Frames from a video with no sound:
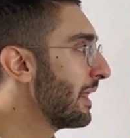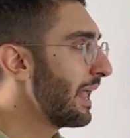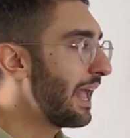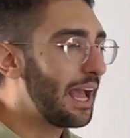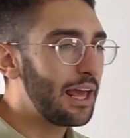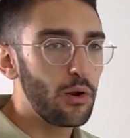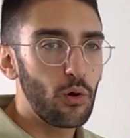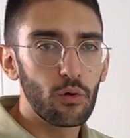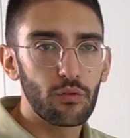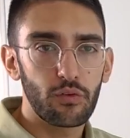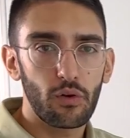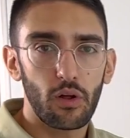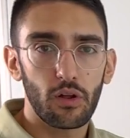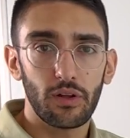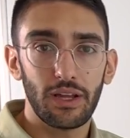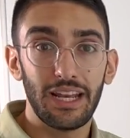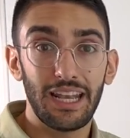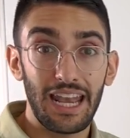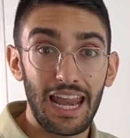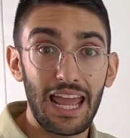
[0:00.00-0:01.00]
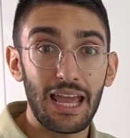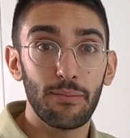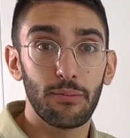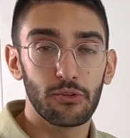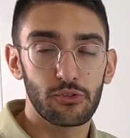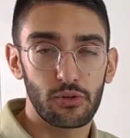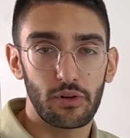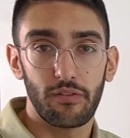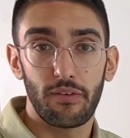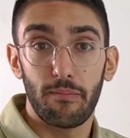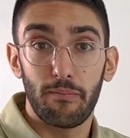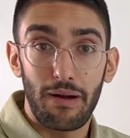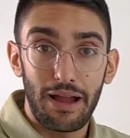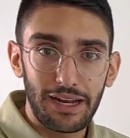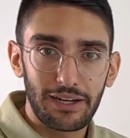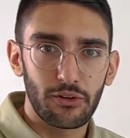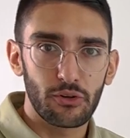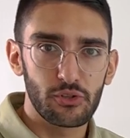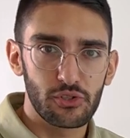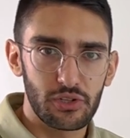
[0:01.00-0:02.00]
and overall enables sort of a
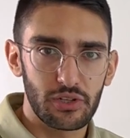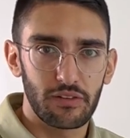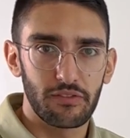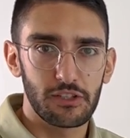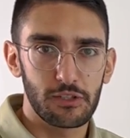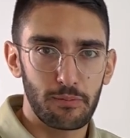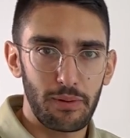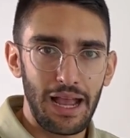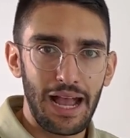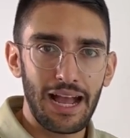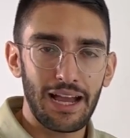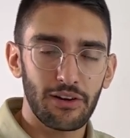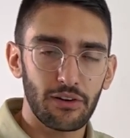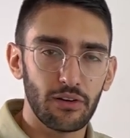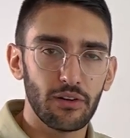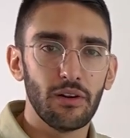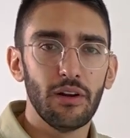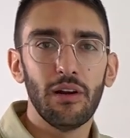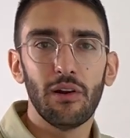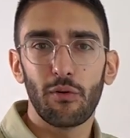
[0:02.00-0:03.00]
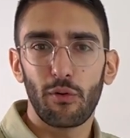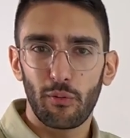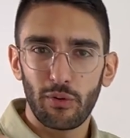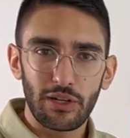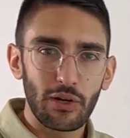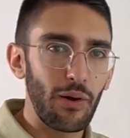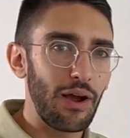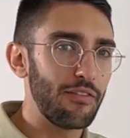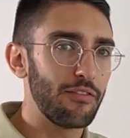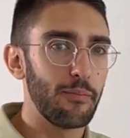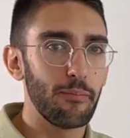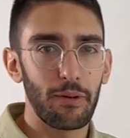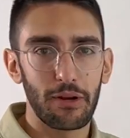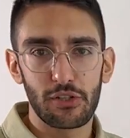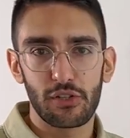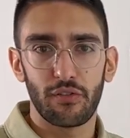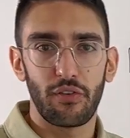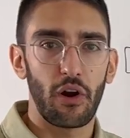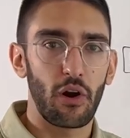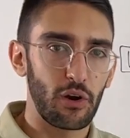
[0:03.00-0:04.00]
microservice pattern where we don't have a
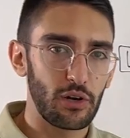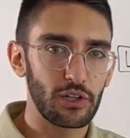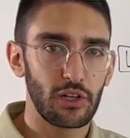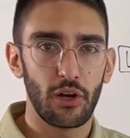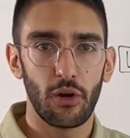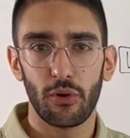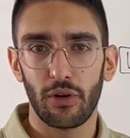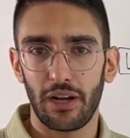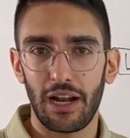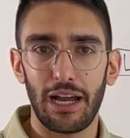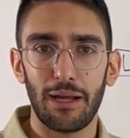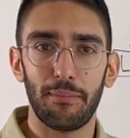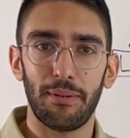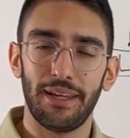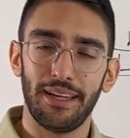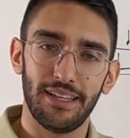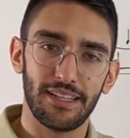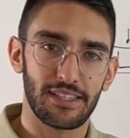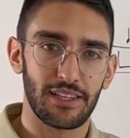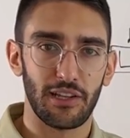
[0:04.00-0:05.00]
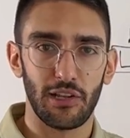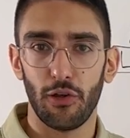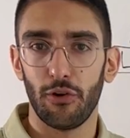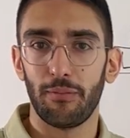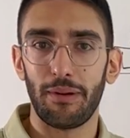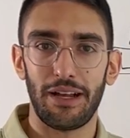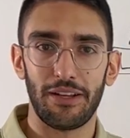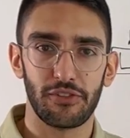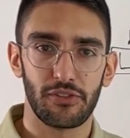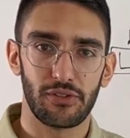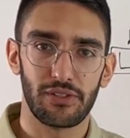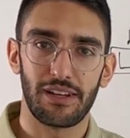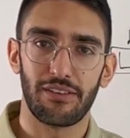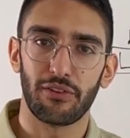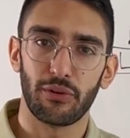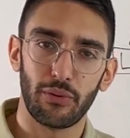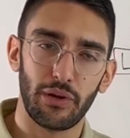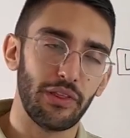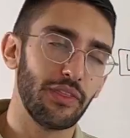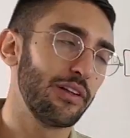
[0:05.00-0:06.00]
bunch of hard coded IPs and load balancers
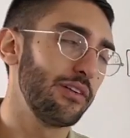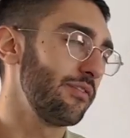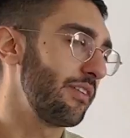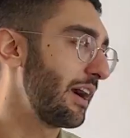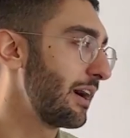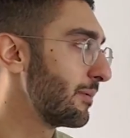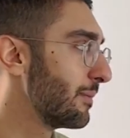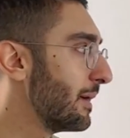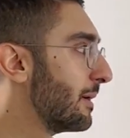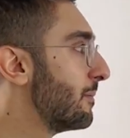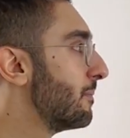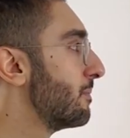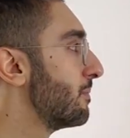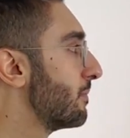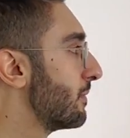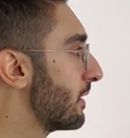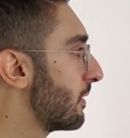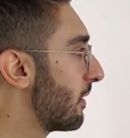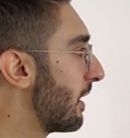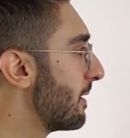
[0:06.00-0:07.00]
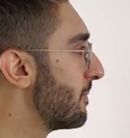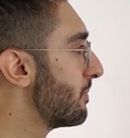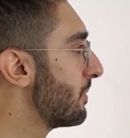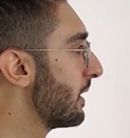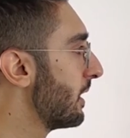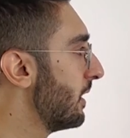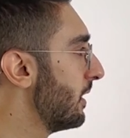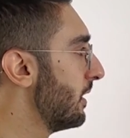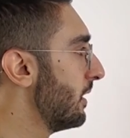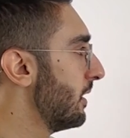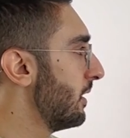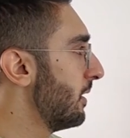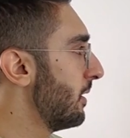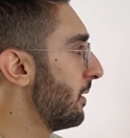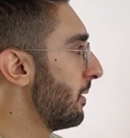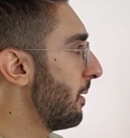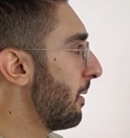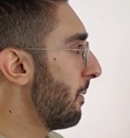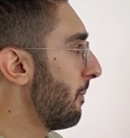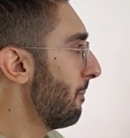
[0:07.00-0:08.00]
everywhere in the environment, right?
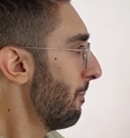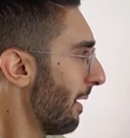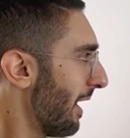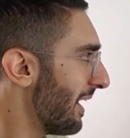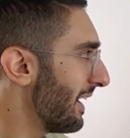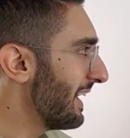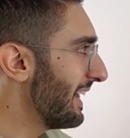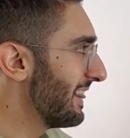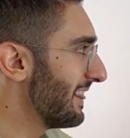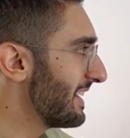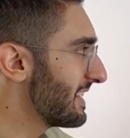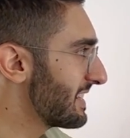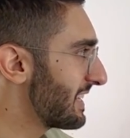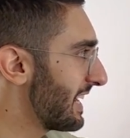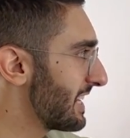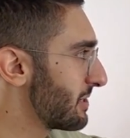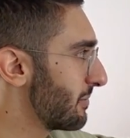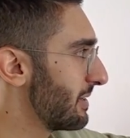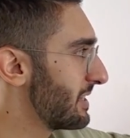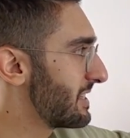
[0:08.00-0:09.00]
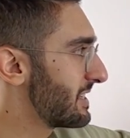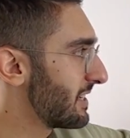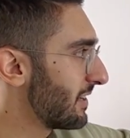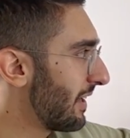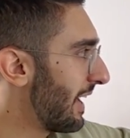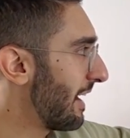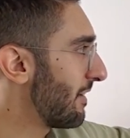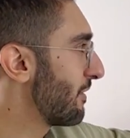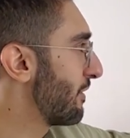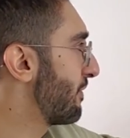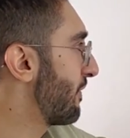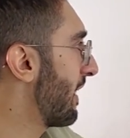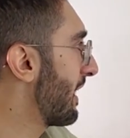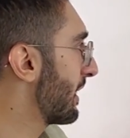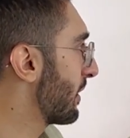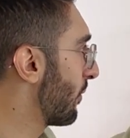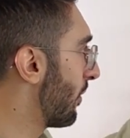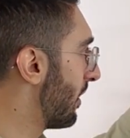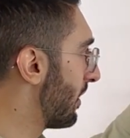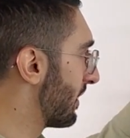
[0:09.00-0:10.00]
But in this case, we still have a
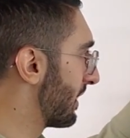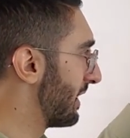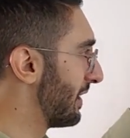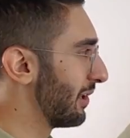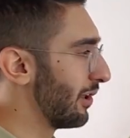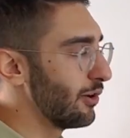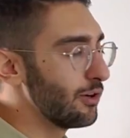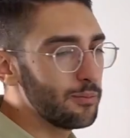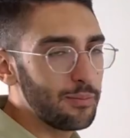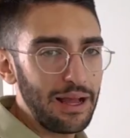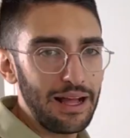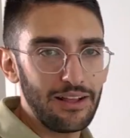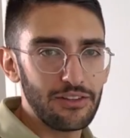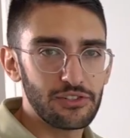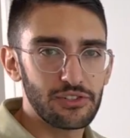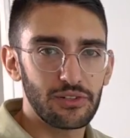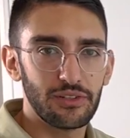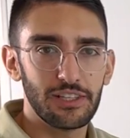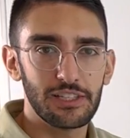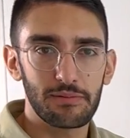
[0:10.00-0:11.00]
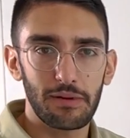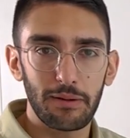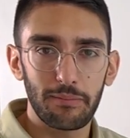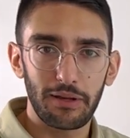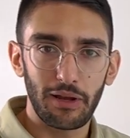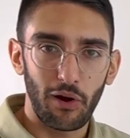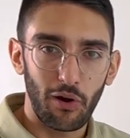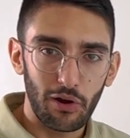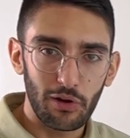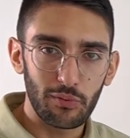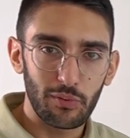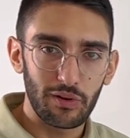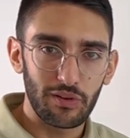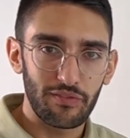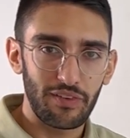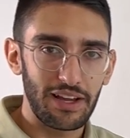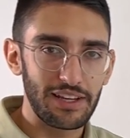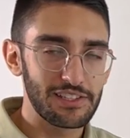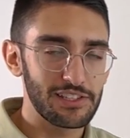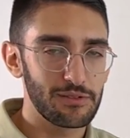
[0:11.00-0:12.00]
firewall and a load balancer. These might be hardware
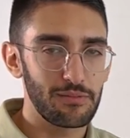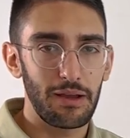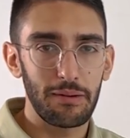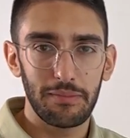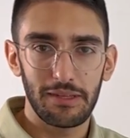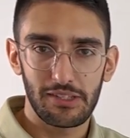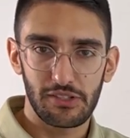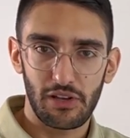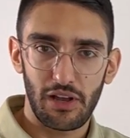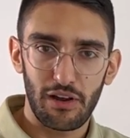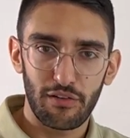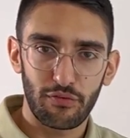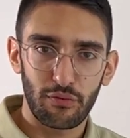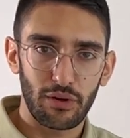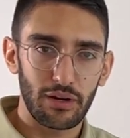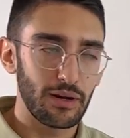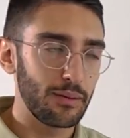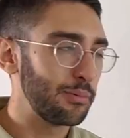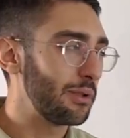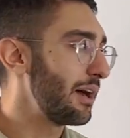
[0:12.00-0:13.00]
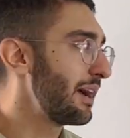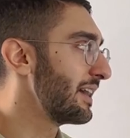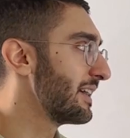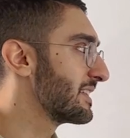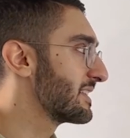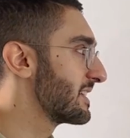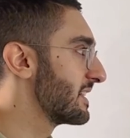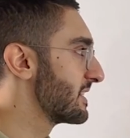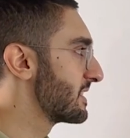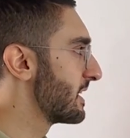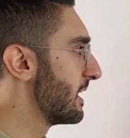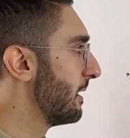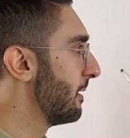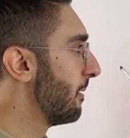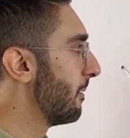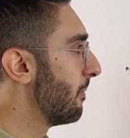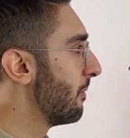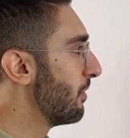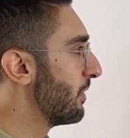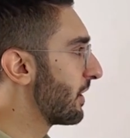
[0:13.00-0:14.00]
devices, might be software appliances
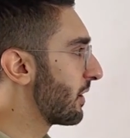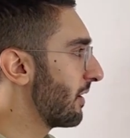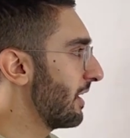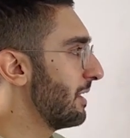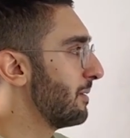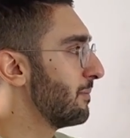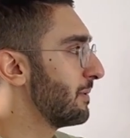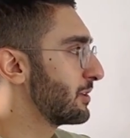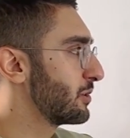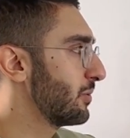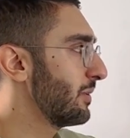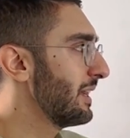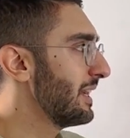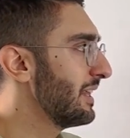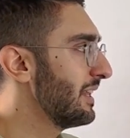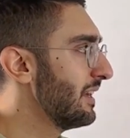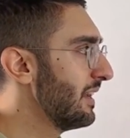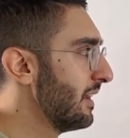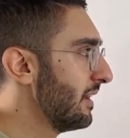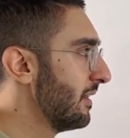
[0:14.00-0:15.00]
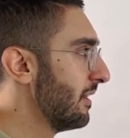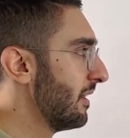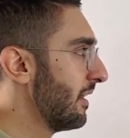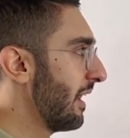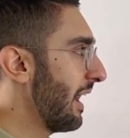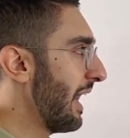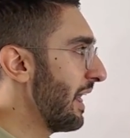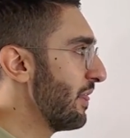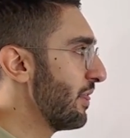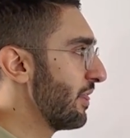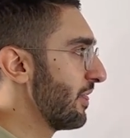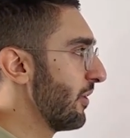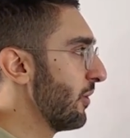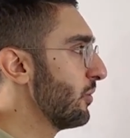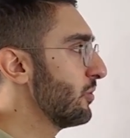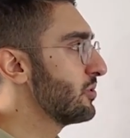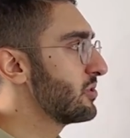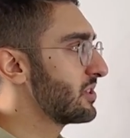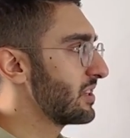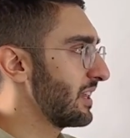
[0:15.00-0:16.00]
that are in between. And
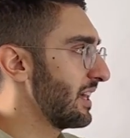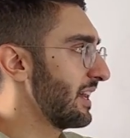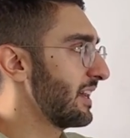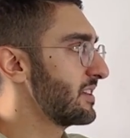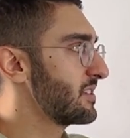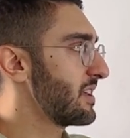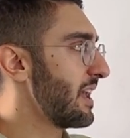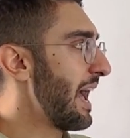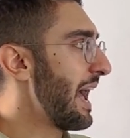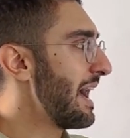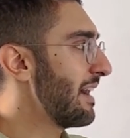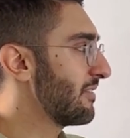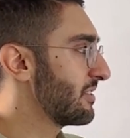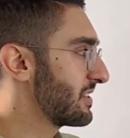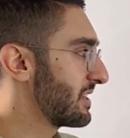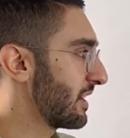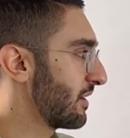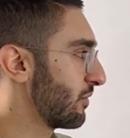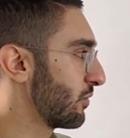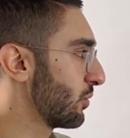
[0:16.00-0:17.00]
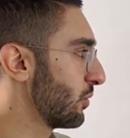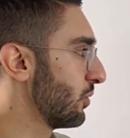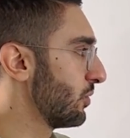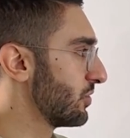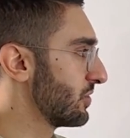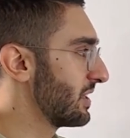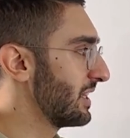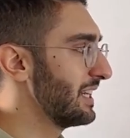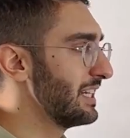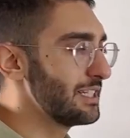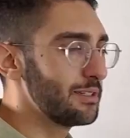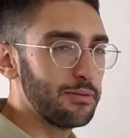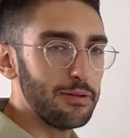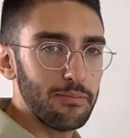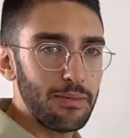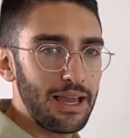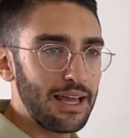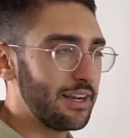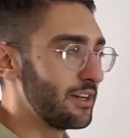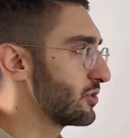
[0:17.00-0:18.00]
those things have a set of rules that need to be
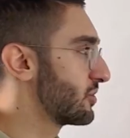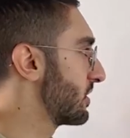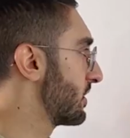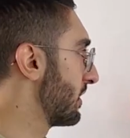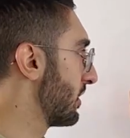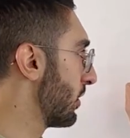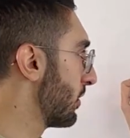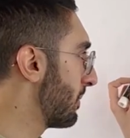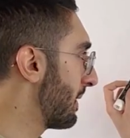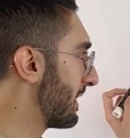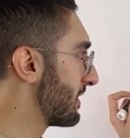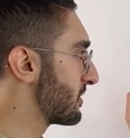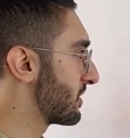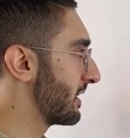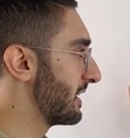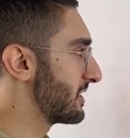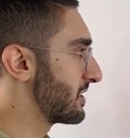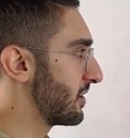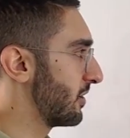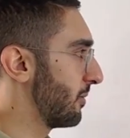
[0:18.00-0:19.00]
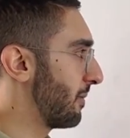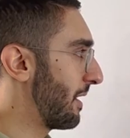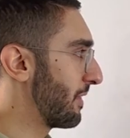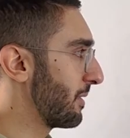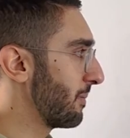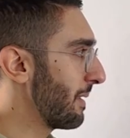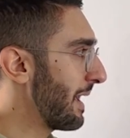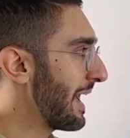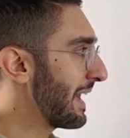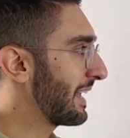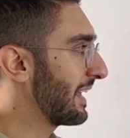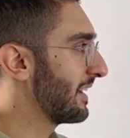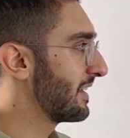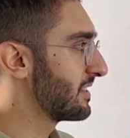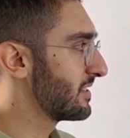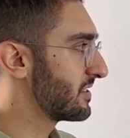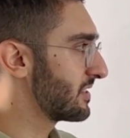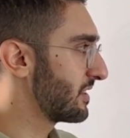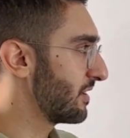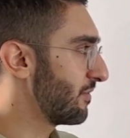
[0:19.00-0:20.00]
managed. The load balancer needs to know about the
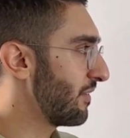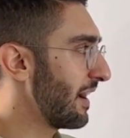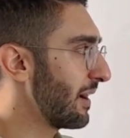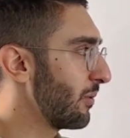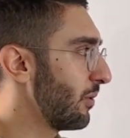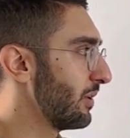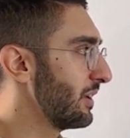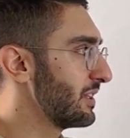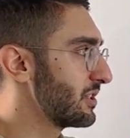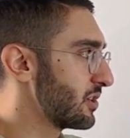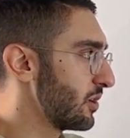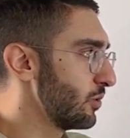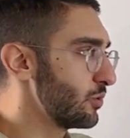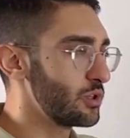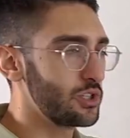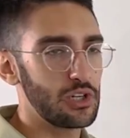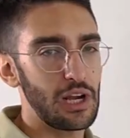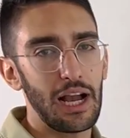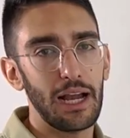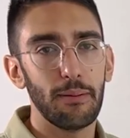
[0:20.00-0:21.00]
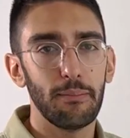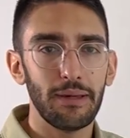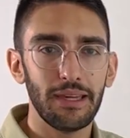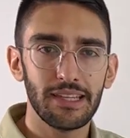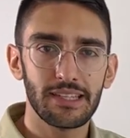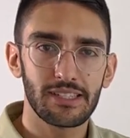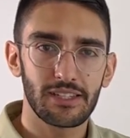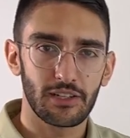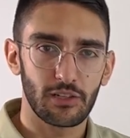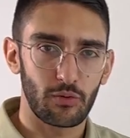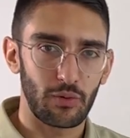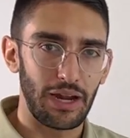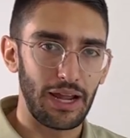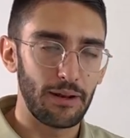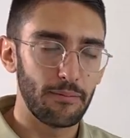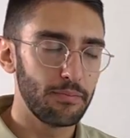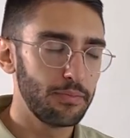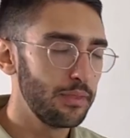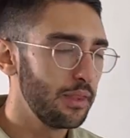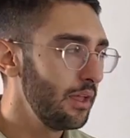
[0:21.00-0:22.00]
backends, the firewall needs to know which IPs to
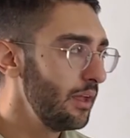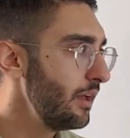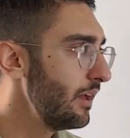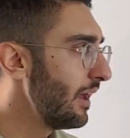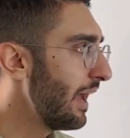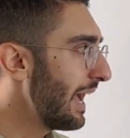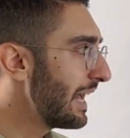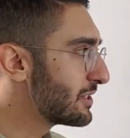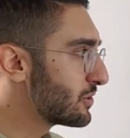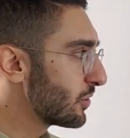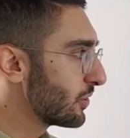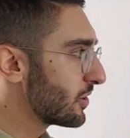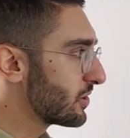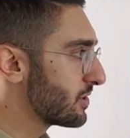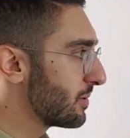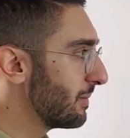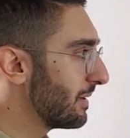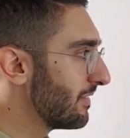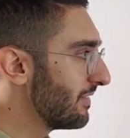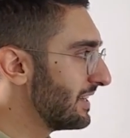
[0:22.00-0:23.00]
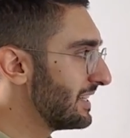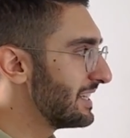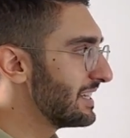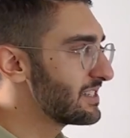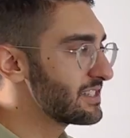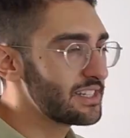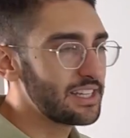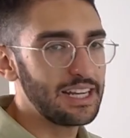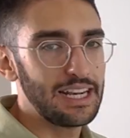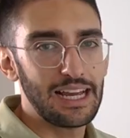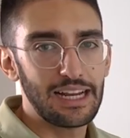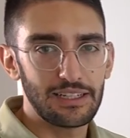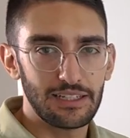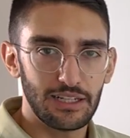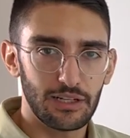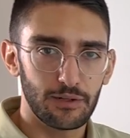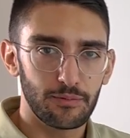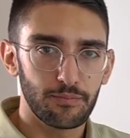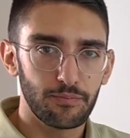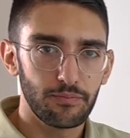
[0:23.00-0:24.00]
grant. And so there's a bit of a disconnect
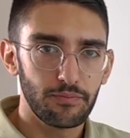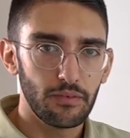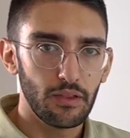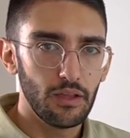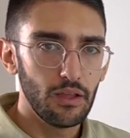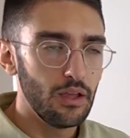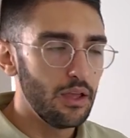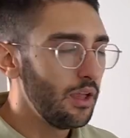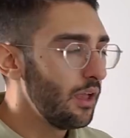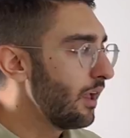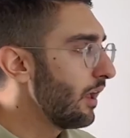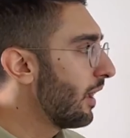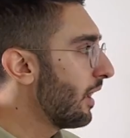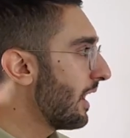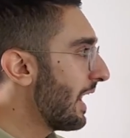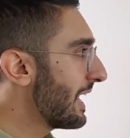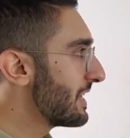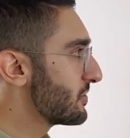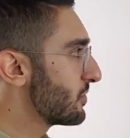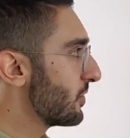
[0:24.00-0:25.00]
here. And